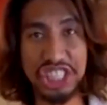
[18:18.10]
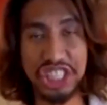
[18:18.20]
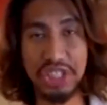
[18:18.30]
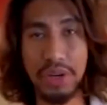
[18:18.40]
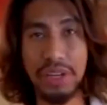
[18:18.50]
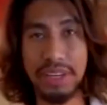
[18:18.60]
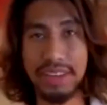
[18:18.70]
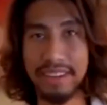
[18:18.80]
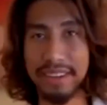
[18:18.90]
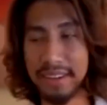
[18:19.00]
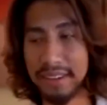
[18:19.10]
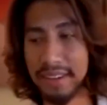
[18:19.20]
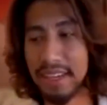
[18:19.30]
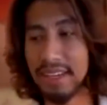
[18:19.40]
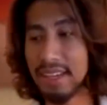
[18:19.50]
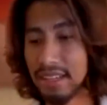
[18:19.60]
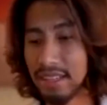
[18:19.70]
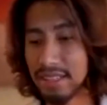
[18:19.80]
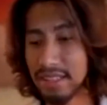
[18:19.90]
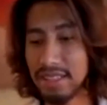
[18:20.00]
sorry, okay?
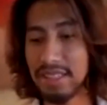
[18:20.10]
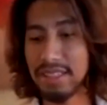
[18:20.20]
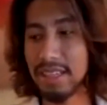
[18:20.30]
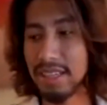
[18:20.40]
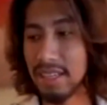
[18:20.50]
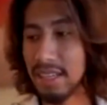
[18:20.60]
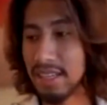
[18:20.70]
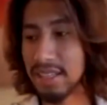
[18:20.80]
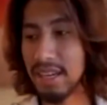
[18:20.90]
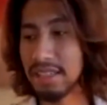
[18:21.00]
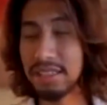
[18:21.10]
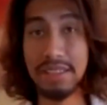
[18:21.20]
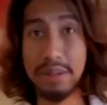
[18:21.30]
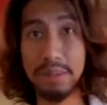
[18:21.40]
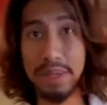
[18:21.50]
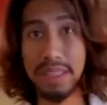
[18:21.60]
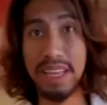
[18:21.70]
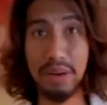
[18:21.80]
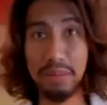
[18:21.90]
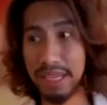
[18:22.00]
Because it's just like I ate hot soup and
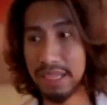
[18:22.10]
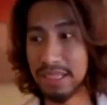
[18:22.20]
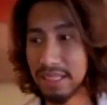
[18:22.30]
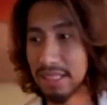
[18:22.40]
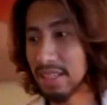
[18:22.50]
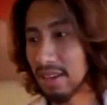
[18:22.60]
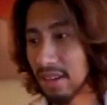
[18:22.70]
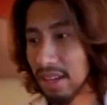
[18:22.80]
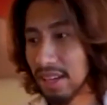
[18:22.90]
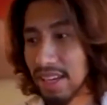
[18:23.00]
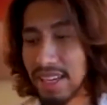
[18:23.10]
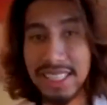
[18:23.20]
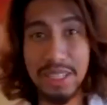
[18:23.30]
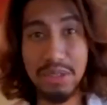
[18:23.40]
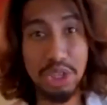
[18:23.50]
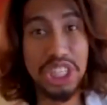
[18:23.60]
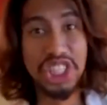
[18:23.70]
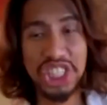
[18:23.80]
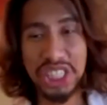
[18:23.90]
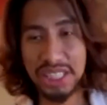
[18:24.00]
now I'm like this, okay? So
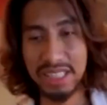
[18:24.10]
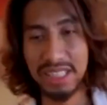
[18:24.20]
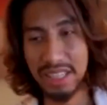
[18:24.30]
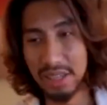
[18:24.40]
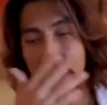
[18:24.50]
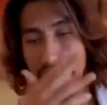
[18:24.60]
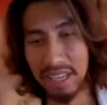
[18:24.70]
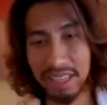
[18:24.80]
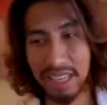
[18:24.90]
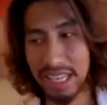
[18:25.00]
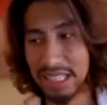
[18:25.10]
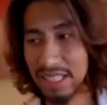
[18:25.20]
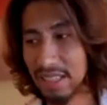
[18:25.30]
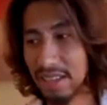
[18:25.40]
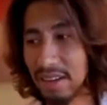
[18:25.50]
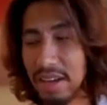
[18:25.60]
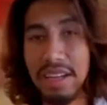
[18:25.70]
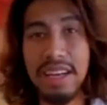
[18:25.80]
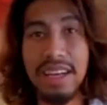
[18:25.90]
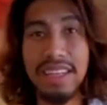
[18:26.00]
drishti, it's looking, gazing, okay?
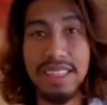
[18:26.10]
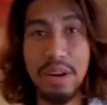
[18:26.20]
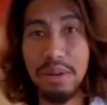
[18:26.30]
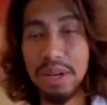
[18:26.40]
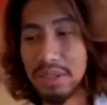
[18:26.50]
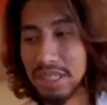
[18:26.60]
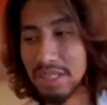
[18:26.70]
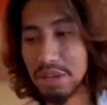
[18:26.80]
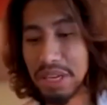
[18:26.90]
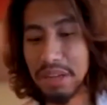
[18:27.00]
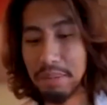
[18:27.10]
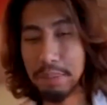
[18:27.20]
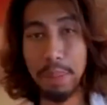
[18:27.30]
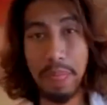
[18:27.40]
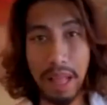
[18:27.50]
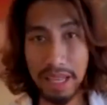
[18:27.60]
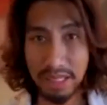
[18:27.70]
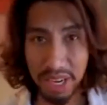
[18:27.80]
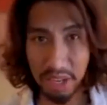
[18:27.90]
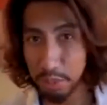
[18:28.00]
So I'm going to continue this reading. Let's
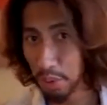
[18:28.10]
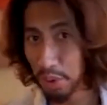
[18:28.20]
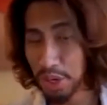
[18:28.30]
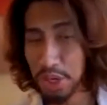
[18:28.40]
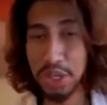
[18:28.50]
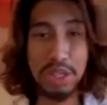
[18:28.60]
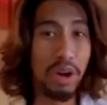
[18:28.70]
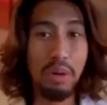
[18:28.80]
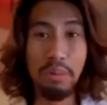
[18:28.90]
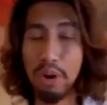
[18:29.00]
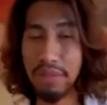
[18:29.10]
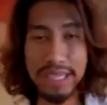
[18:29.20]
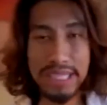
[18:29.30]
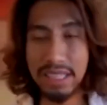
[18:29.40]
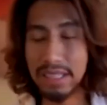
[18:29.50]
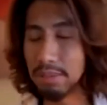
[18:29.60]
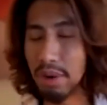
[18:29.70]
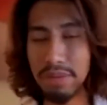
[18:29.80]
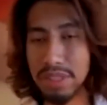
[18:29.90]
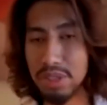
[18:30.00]
find out more of the details, more
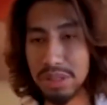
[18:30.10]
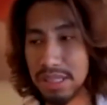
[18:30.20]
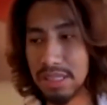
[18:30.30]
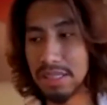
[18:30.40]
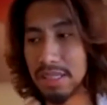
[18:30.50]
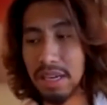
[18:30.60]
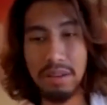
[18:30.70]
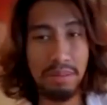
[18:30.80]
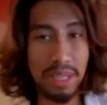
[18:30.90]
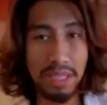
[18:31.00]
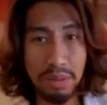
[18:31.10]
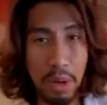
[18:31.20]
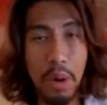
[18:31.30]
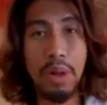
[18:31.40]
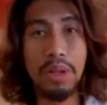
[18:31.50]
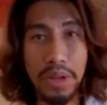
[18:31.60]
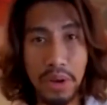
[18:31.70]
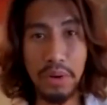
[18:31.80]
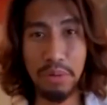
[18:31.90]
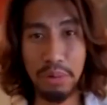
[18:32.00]
of the juices, because we all
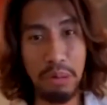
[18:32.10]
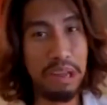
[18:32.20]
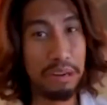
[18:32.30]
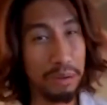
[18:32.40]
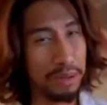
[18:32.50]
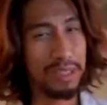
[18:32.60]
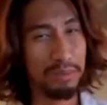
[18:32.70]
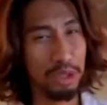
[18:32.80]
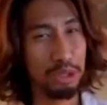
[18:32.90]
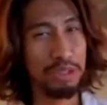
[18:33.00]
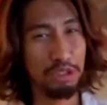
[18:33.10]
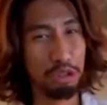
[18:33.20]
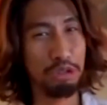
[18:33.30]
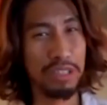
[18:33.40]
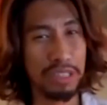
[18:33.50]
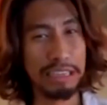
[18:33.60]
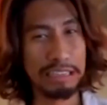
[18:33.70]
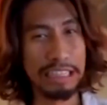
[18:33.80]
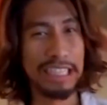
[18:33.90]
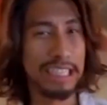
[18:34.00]
know we want a good, some juicy, like a
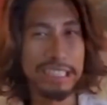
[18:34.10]
king like